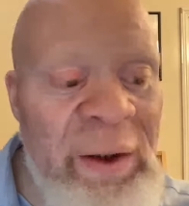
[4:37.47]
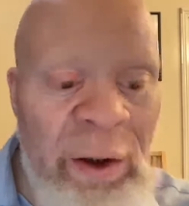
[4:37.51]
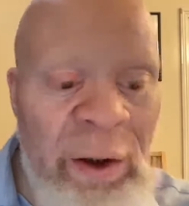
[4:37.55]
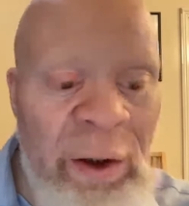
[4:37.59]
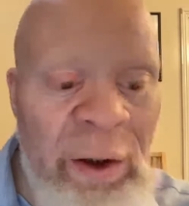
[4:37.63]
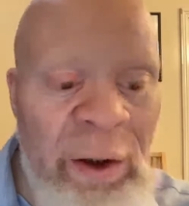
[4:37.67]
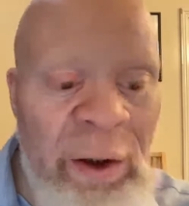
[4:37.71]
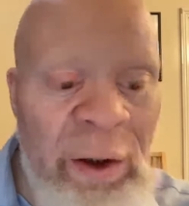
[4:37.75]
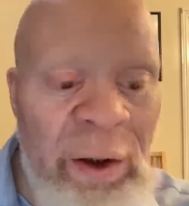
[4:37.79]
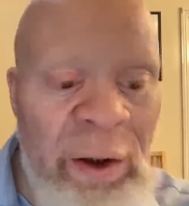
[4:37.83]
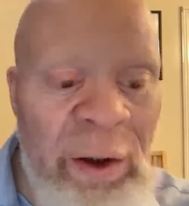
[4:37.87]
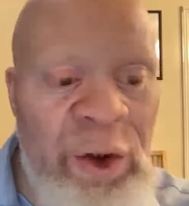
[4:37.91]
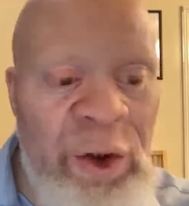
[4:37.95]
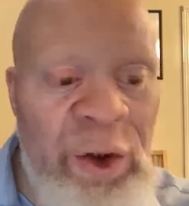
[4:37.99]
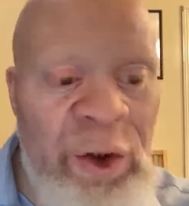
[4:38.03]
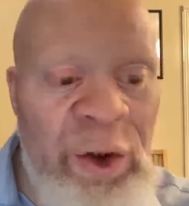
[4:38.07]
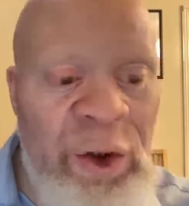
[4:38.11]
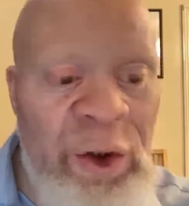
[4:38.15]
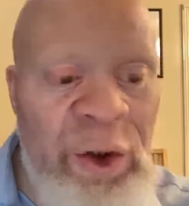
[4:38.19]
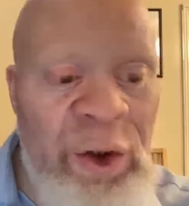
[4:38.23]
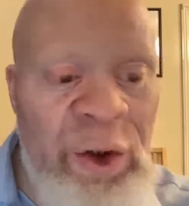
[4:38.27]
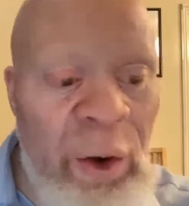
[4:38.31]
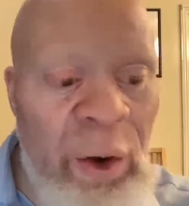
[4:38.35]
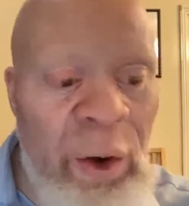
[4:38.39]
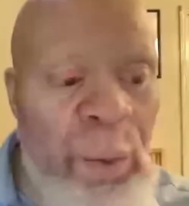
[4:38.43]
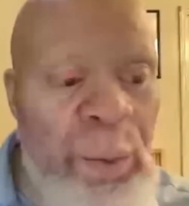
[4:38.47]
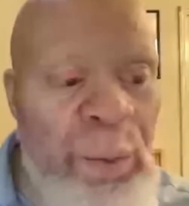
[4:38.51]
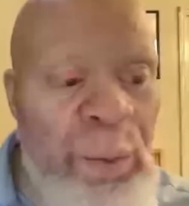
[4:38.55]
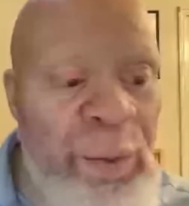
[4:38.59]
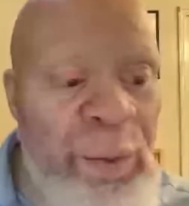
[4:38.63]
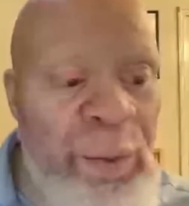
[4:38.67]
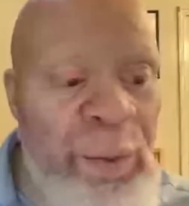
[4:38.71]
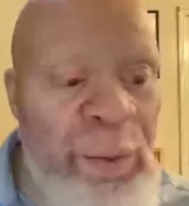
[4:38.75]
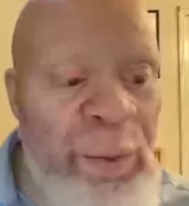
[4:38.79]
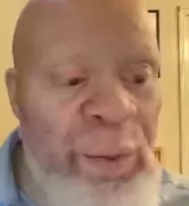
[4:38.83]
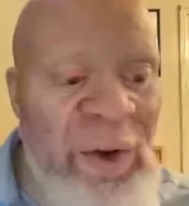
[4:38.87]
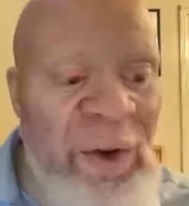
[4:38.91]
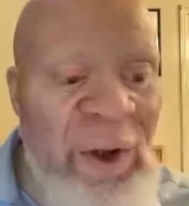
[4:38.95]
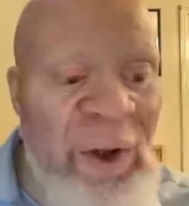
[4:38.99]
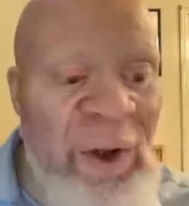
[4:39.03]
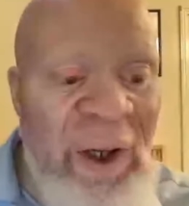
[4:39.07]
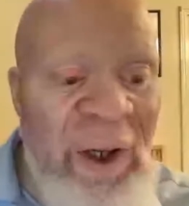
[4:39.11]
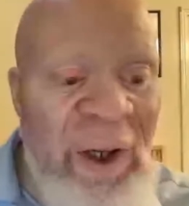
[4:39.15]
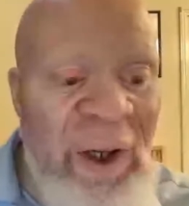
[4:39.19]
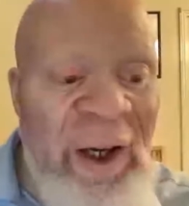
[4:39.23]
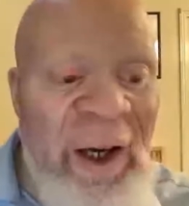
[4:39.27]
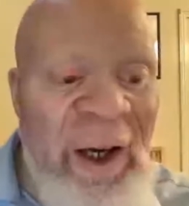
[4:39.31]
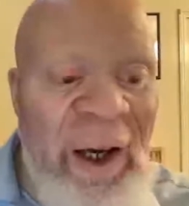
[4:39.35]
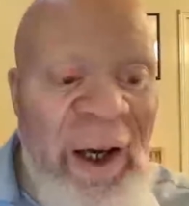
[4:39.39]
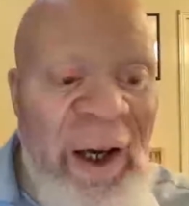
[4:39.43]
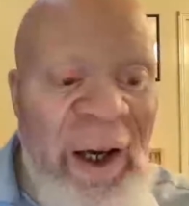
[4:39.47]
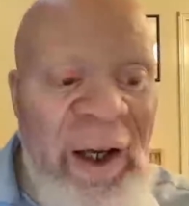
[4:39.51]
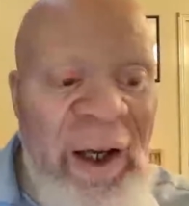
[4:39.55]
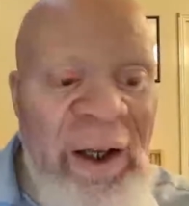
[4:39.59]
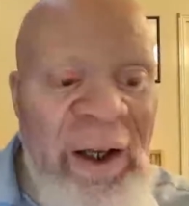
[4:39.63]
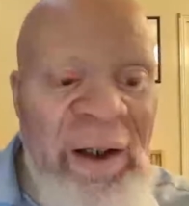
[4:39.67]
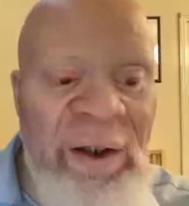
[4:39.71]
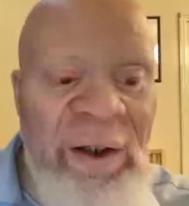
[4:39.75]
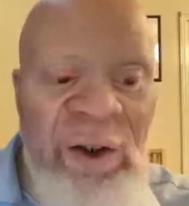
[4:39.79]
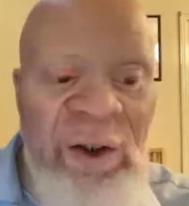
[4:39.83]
Richard Hobbs, A.